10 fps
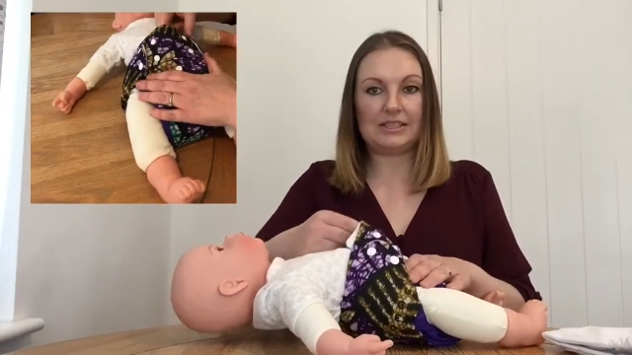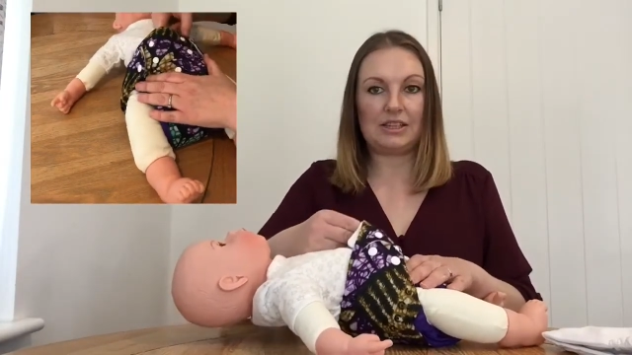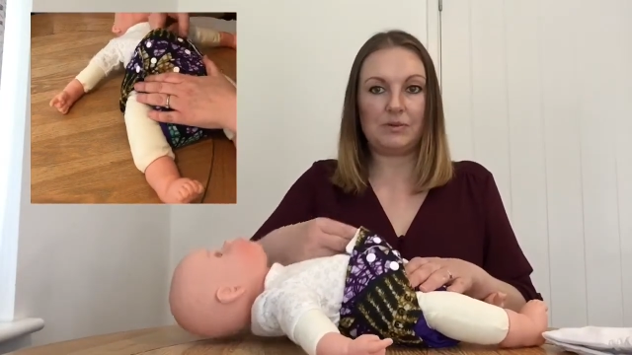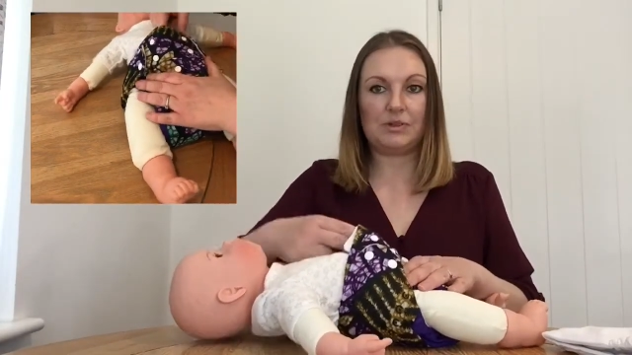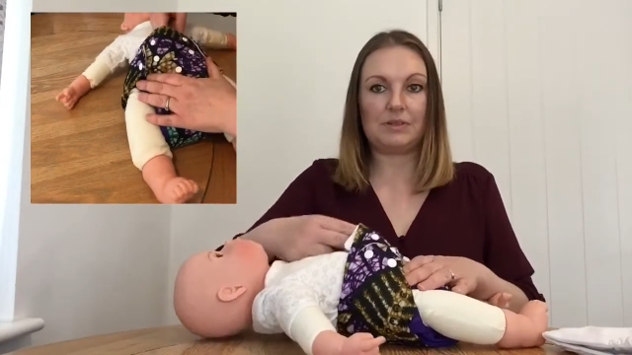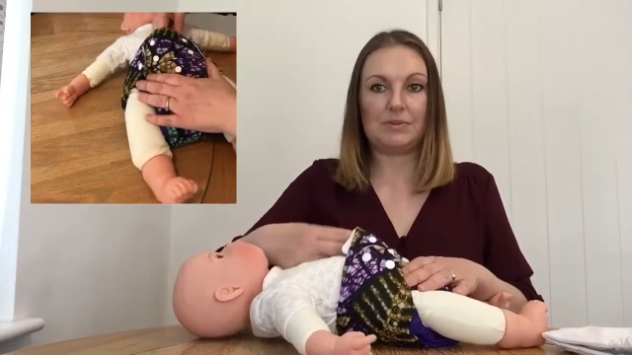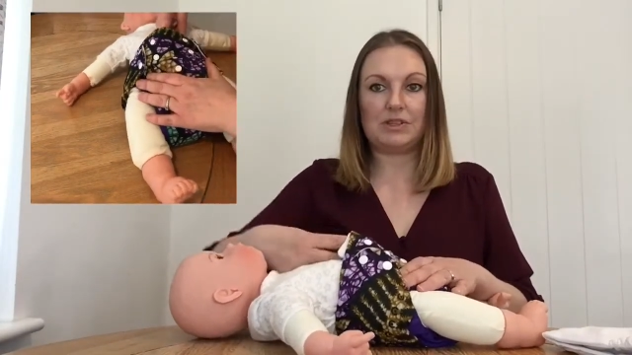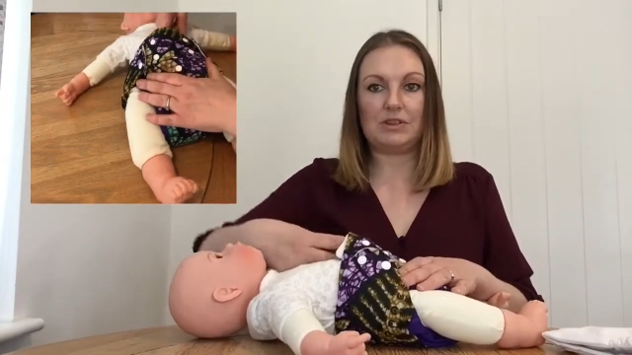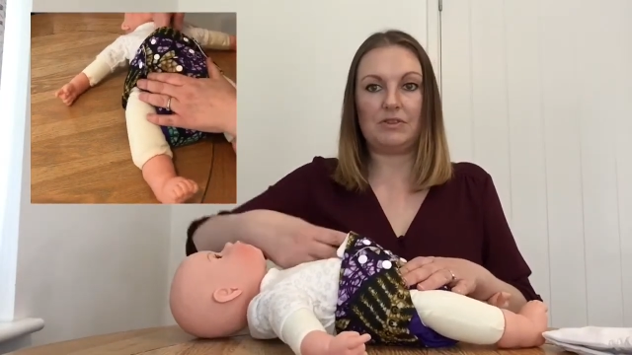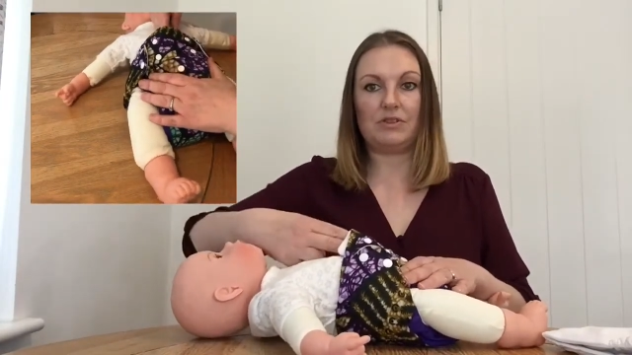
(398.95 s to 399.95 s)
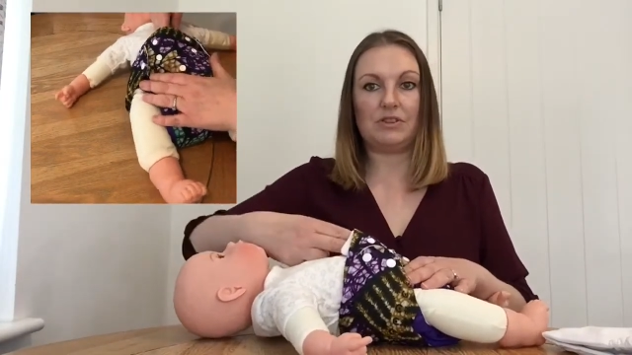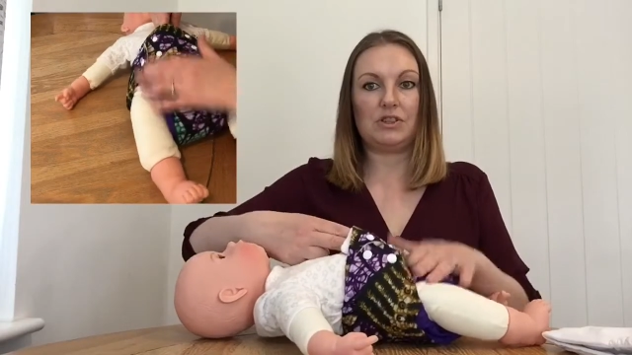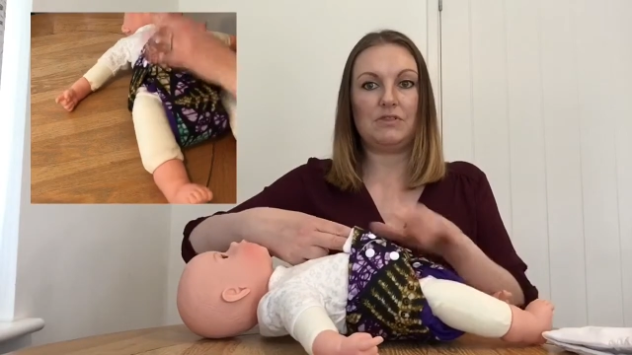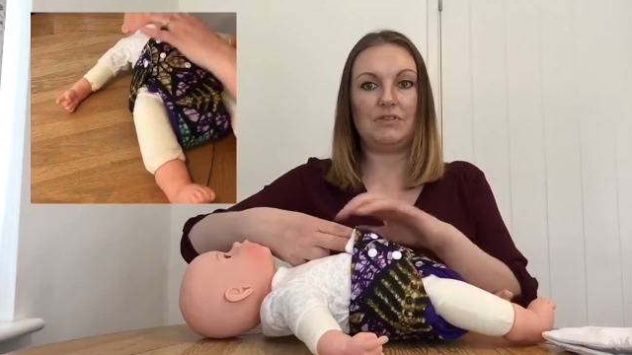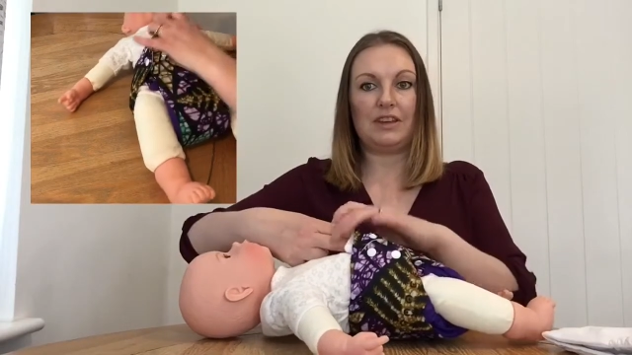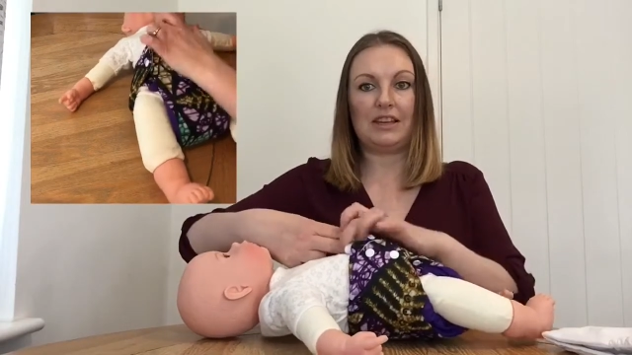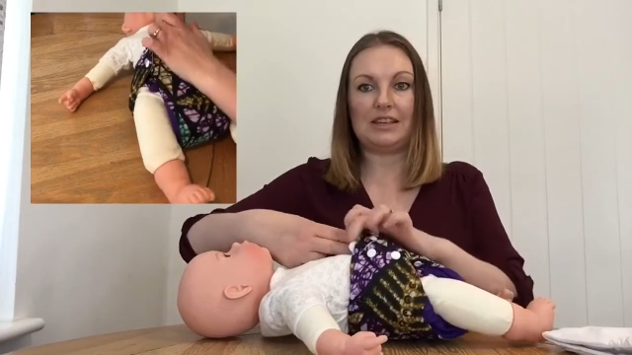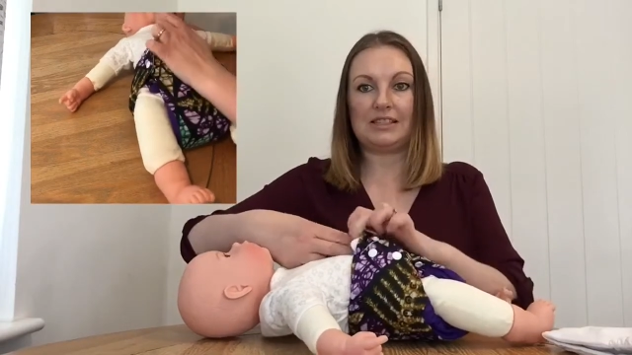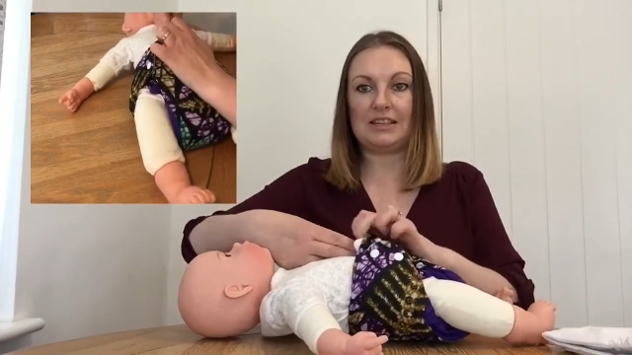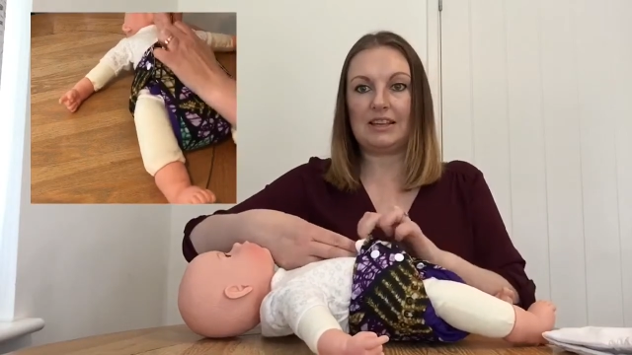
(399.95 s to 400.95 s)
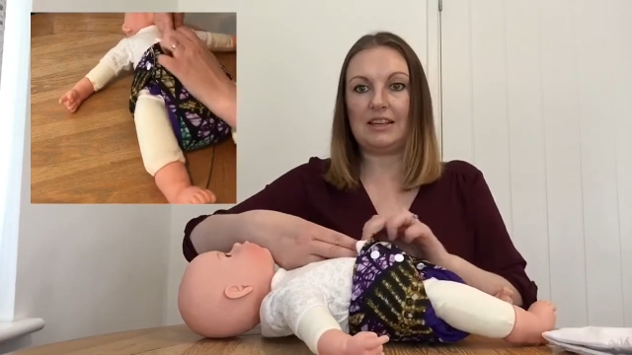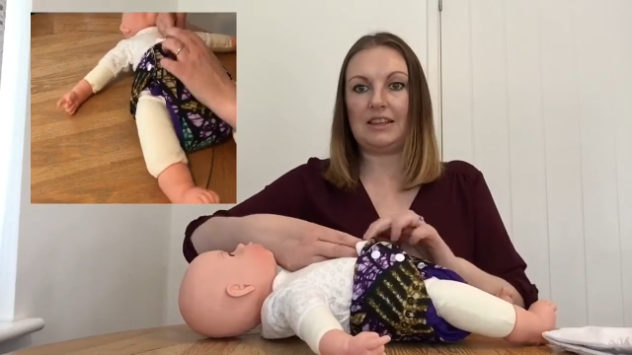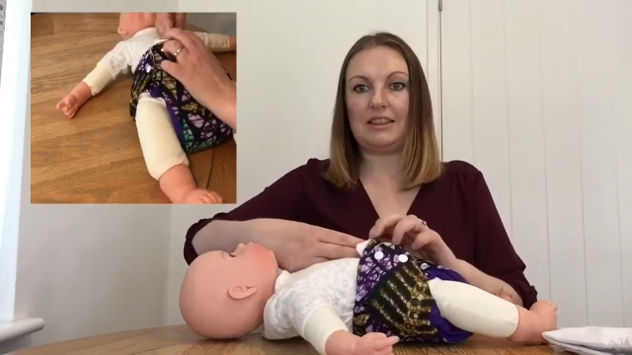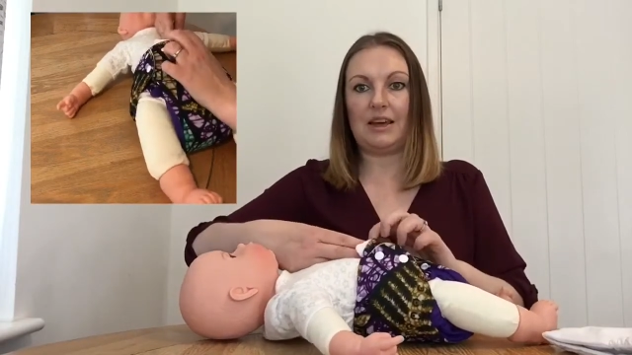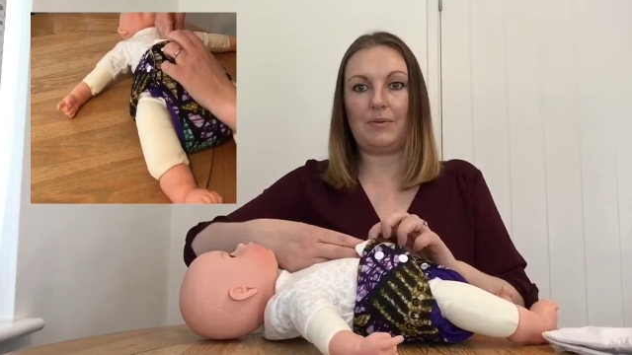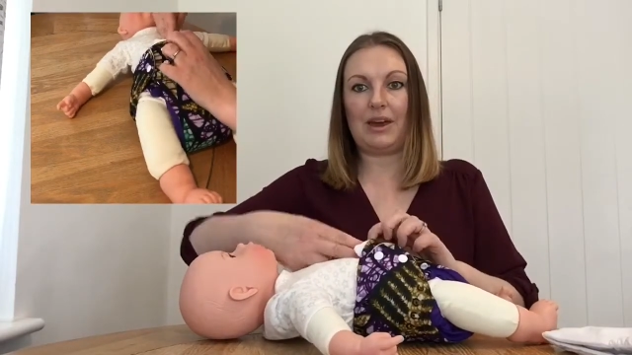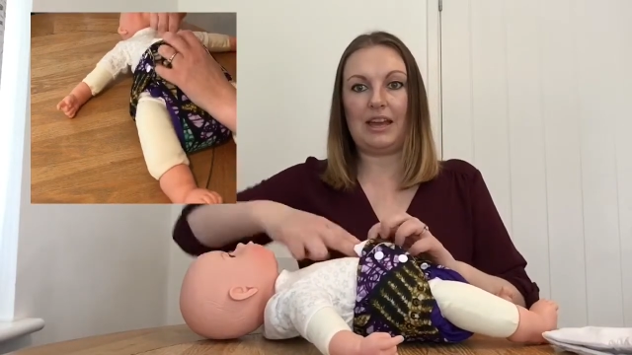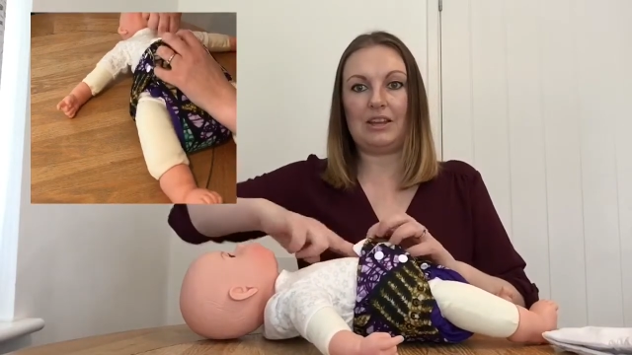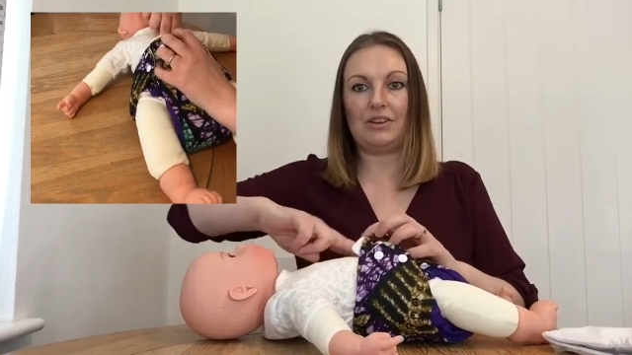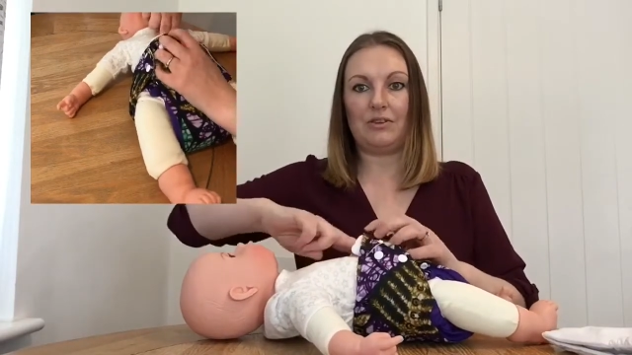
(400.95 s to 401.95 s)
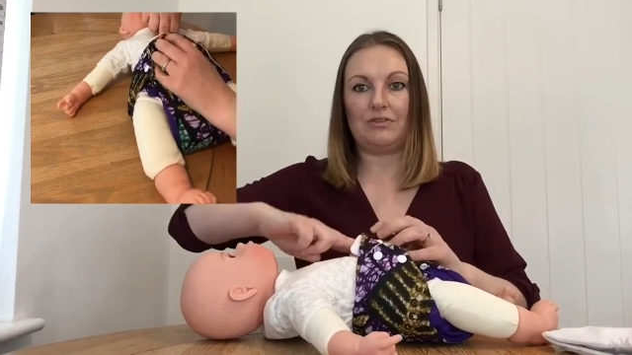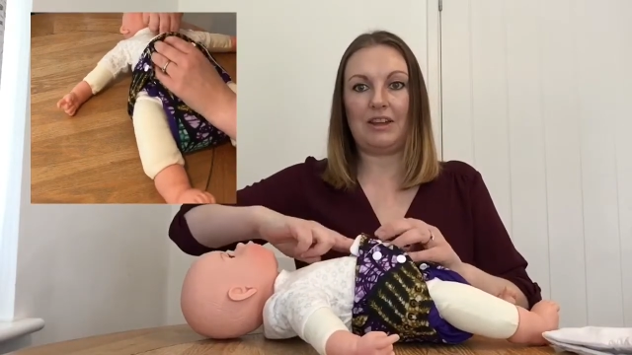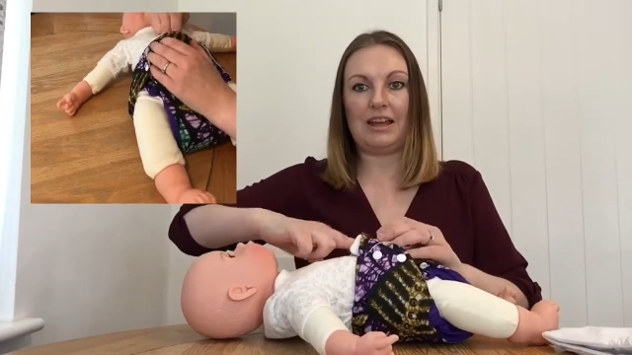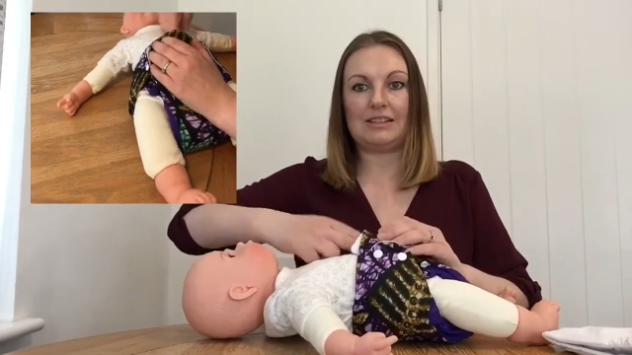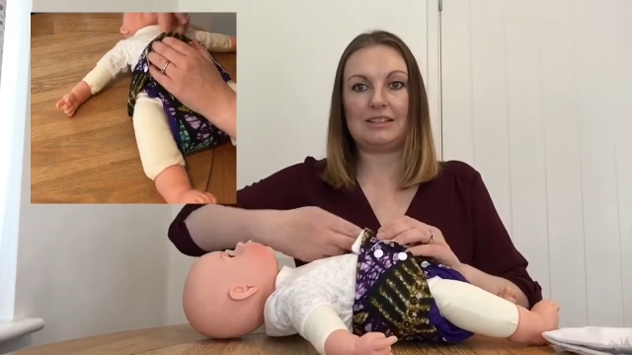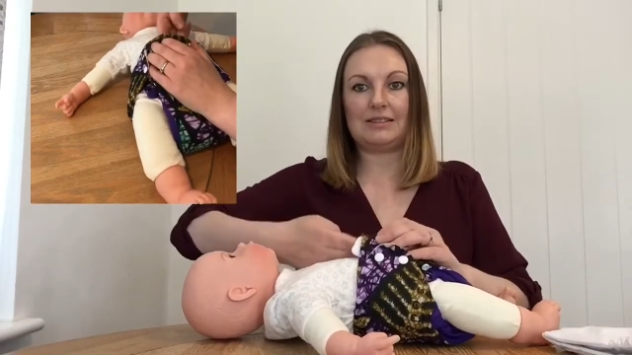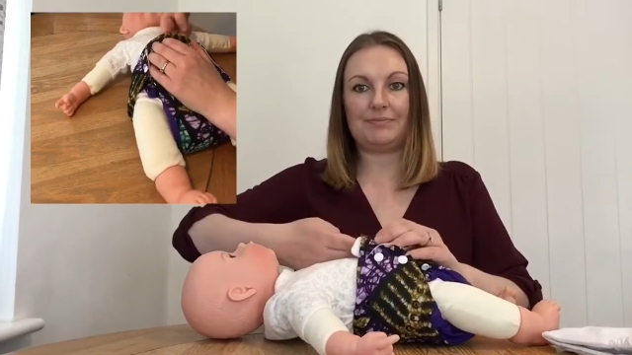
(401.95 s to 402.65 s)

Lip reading: So you want to make sure you've got 2 fingers that way, not flat.